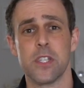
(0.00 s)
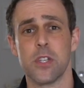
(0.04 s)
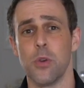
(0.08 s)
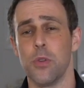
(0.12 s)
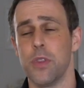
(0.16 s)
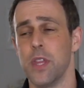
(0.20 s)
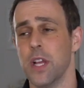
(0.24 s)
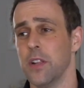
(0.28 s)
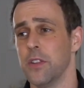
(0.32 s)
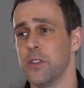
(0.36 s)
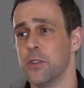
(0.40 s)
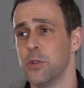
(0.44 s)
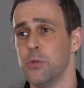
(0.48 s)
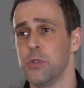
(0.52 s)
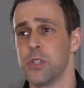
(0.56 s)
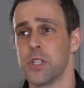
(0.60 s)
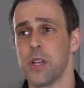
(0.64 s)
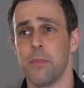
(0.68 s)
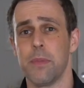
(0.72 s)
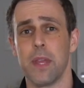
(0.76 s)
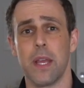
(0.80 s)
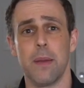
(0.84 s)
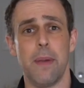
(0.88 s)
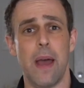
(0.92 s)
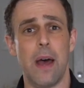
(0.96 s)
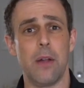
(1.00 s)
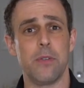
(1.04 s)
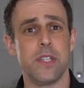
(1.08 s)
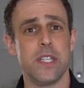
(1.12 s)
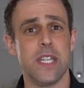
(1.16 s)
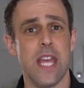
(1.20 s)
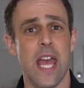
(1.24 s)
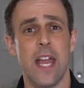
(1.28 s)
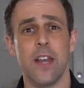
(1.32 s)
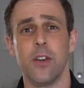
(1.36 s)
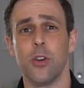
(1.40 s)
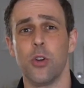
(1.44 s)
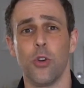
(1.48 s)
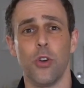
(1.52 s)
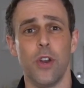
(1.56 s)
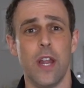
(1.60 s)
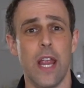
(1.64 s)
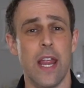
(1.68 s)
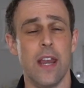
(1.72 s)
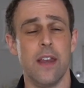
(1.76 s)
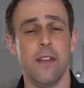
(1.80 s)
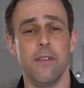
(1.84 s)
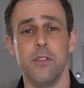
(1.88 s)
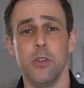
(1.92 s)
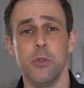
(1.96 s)
So they'll do something about 10
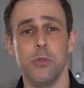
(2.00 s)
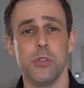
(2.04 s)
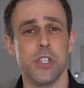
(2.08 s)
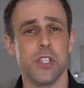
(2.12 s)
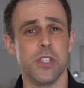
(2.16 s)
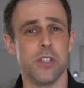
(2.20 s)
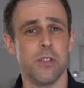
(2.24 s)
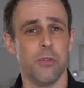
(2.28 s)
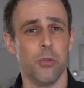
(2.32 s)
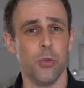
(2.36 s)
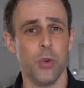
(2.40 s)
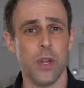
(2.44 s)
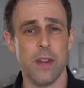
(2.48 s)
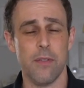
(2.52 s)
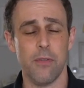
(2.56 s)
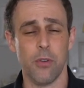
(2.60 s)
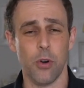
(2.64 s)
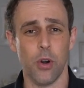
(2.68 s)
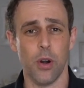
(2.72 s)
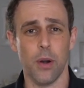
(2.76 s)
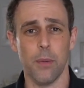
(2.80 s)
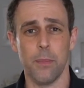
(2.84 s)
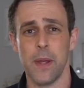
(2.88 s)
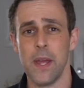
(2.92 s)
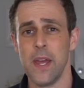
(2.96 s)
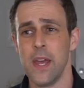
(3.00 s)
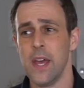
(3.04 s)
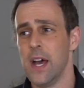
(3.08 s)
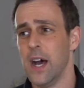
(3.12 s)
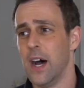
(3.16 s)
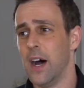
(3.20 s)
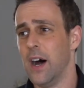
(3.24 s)
creative uses of reverb,